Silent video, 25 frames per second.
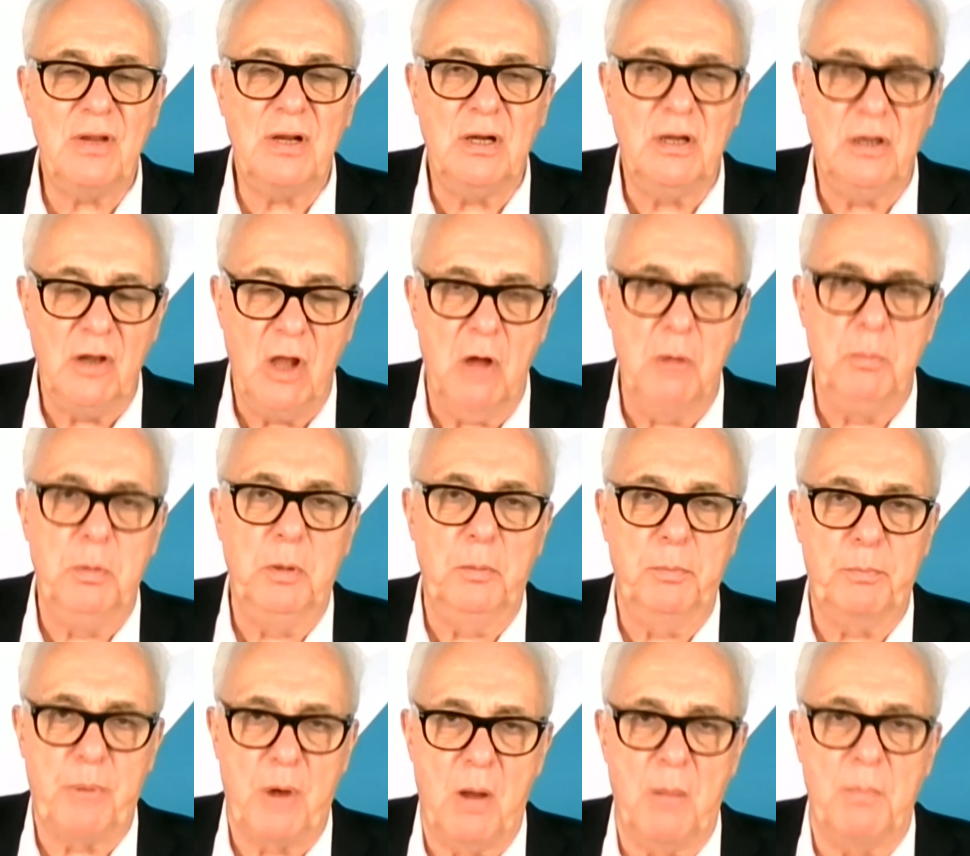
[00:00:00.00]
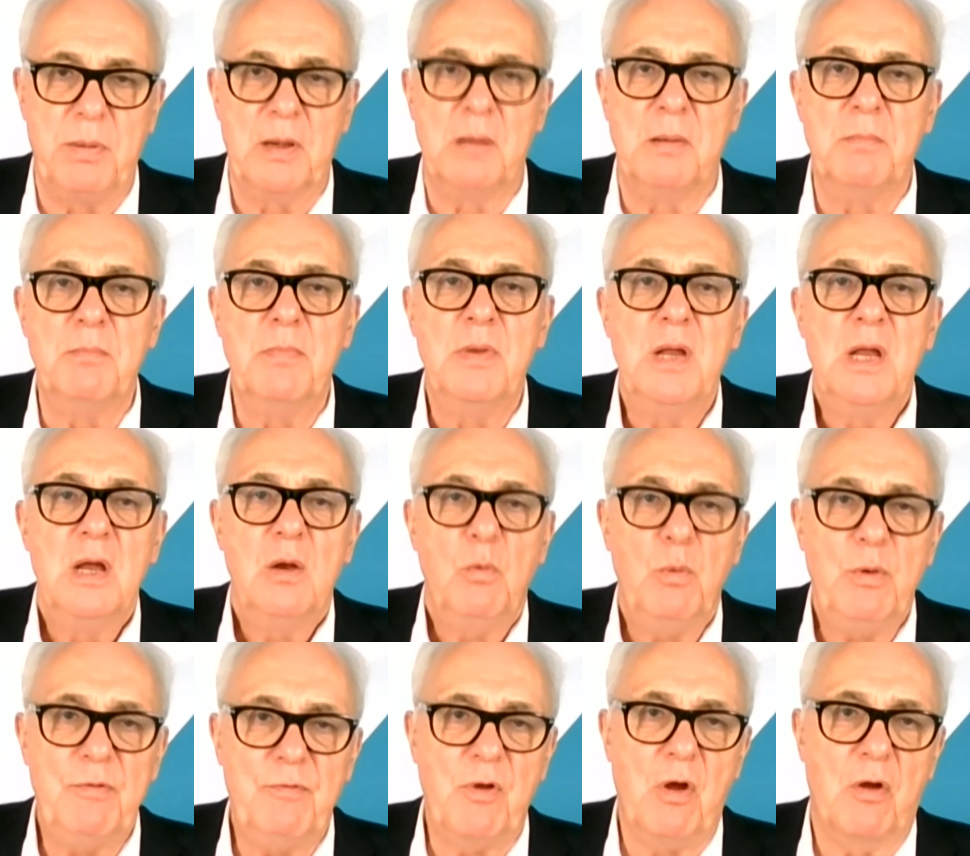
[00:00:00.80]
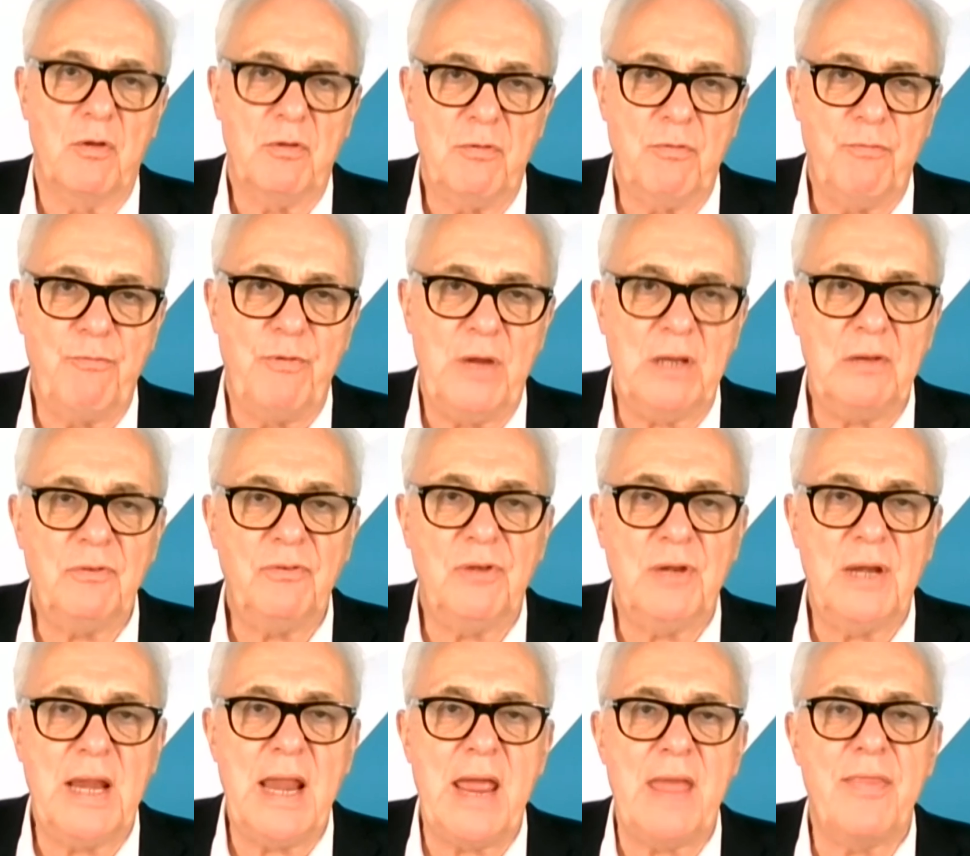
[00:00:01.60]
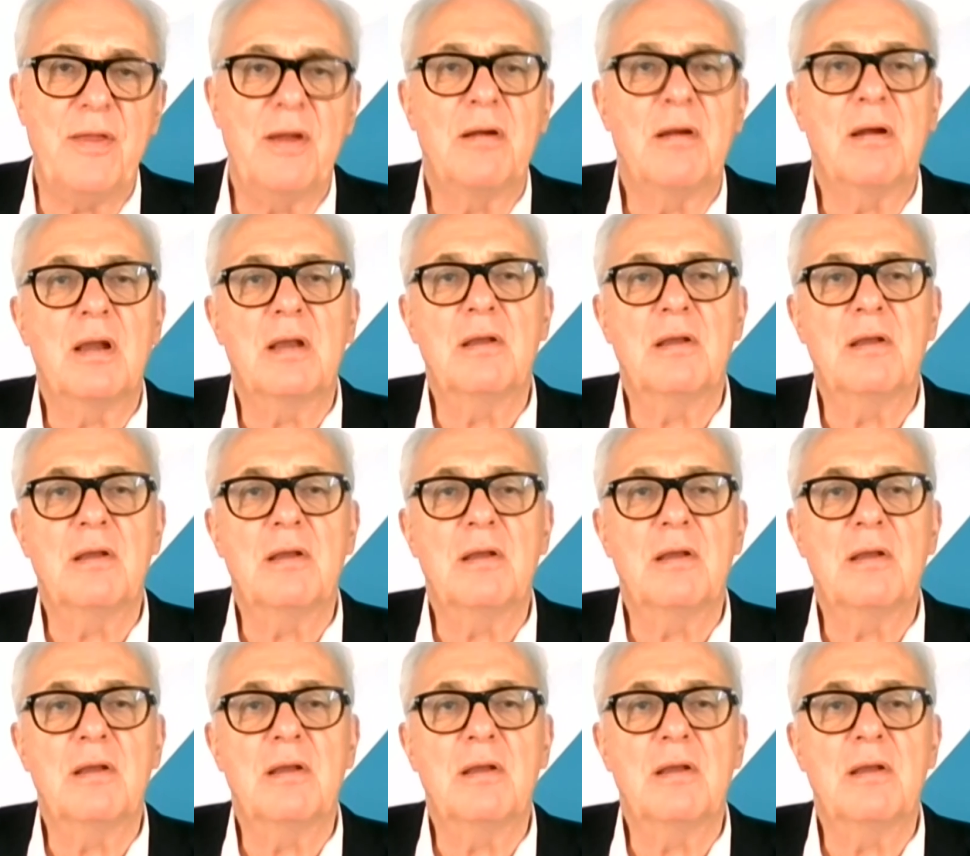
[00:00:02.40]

is a global problem we've got to fix together.